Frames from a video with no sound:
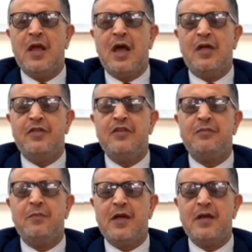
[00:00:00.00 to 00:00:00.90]
And this
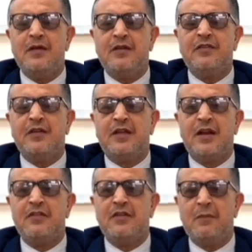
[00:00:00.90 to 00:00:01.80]
pain is
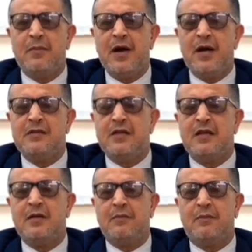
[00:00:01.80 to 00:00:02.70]
increasing by
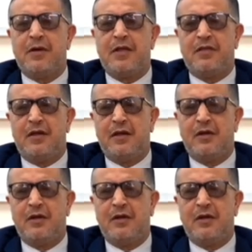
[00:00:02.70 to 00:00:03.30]
taking breathing.